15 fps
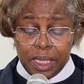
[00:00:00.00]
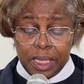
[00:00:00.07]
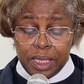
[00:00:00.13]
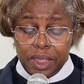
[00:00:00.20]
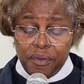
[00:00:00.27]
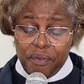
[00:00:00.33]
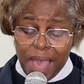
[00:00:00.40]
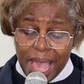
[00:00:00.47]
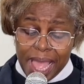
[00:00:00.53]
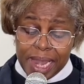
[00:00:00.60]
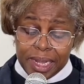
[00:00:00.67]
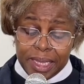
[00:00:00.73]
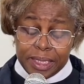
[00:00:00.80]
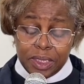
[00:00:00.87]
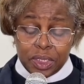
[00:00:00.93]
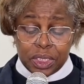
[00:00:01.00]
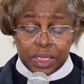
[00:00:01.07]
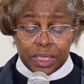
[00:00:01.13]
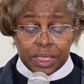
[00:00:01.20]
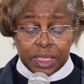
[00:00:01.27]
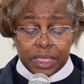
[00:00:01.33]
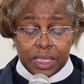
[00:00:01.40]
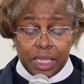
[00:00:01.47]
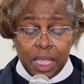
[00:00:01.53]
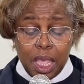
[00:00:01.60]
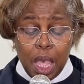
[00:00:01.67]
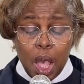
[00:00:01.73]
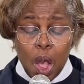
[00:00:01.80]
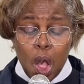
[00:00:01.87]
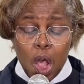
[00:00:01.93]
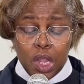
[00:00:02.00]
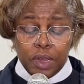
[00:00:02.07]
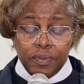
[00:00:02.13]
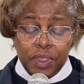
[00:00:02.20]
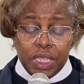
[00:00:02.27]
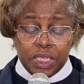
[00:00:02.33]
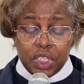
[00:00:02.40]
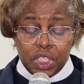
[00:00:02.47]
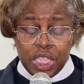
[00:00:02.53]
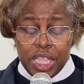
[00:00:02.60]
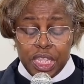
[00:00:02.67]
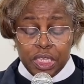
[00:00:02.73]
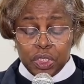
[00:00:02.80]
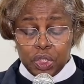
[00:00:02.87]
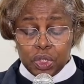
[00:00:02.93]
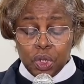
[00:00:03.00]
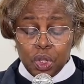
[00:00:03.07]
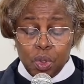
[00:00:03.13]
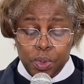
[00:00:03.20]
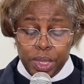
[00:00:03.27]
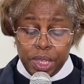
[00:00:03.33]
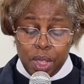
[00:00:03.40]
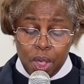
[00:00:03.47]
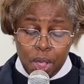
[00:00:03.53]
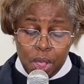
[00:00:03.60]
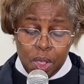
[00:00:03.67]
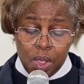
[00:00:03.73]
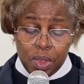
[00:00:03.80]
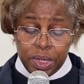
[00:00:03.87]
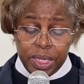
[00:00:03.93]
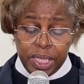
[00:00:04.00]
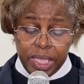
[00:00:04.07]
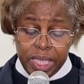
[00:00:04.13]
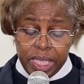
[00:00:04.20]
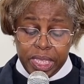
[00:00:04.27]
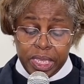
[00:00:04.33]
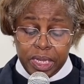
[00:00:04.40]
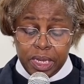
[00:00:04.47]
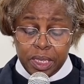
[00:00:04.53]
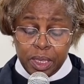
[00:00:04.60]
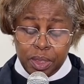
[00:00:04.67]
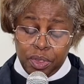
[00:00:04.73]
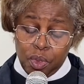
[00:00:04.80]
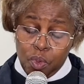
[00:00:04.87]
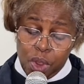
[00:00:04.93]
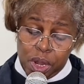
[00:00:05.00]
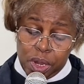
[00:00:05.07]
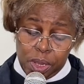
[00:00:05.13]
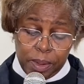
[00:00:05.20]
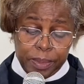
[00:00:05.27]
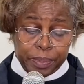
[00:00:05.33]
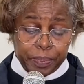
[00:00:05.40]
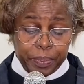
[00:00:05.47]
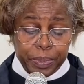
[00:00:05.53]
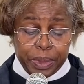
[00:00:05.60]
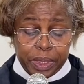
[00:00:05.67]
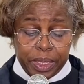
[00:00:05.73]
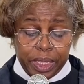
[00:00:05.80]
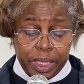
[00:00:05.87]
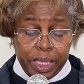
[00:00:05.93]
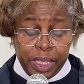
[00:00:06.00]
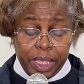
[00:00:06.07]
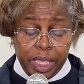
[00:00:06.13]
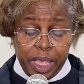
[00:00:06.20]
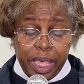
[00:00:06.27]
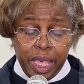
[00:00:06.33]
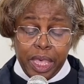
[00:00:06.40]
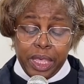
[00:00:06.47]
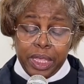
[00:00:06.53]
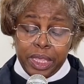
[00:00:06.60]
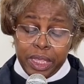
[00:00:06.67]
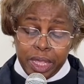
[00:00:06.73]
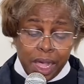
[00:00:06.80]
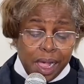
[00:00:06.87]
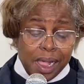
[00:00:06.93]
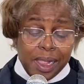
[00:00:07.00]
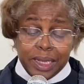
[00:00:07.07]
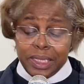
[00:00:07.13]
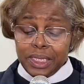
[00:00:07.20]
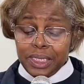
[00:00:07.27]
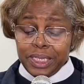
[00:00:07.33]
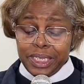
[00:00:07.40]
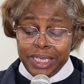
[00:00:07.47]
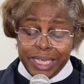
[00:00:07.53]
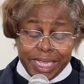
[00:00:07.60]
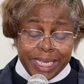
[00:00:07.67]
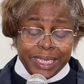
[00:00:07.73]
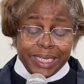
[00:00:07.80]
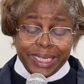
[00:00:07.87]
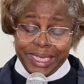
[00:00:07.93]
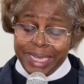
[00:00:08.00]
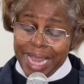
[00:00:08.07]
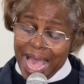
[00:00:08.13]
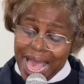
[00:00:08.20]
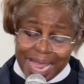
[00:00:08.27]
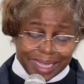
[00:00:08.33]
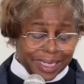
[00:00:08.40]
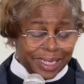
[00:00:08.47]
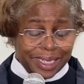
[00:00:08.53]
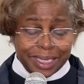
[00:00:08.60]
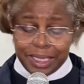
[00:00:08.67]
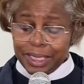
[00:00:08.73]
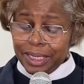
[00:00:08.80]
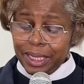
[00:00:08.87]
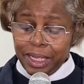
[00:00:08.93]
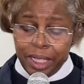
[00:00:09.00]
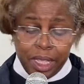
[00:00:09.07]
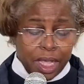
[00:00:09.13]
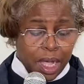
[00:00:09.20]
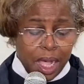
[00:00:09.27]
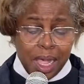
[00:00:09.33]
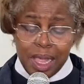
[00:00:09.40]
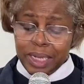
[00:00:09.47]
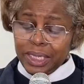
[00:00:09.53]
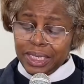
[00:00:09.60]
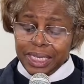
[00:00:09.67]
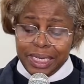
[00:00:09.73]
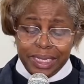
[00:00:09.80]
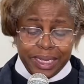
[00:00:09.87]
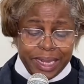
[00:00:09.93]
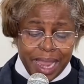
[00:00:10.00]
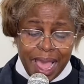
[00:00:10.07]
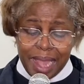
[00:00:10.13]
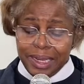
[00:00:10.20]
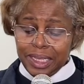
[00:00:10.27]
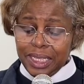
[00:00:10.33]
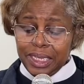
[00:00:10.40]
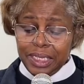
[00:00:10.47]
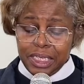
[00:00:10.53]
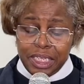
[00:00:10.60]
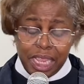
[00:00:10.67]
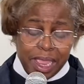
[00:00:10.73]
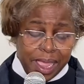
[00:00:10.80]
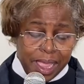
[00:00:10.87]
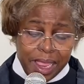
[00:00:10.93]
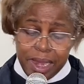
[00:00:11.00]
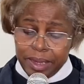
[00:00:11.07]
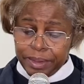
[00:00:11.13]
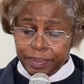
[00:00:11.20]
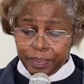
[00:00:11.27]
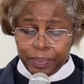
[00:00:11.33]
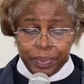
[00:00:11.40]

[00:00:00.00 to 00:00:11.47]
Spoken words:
the violence. All of these things are going on in the world. God did not intend